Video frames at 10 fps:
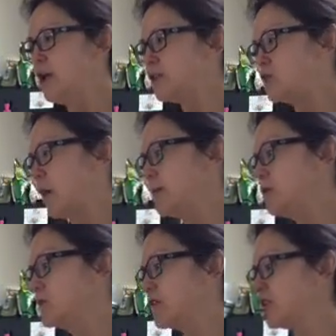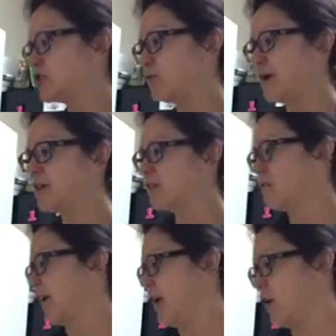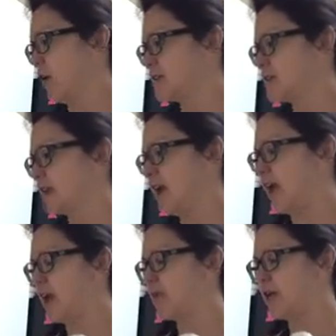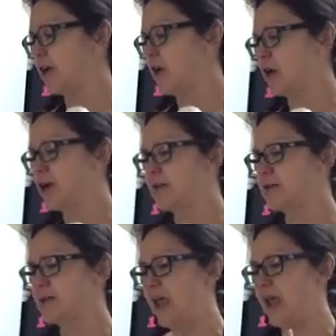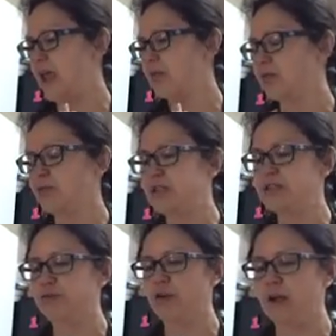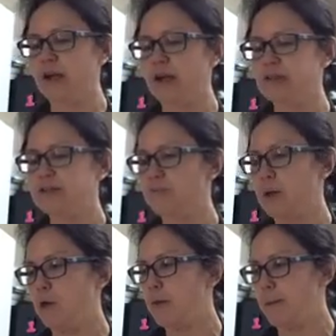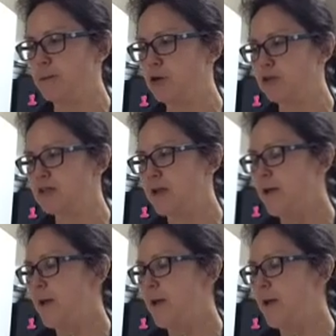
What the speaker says: So I'm using shredded carrots today, green onions, and 3 different kinds of bell peppers.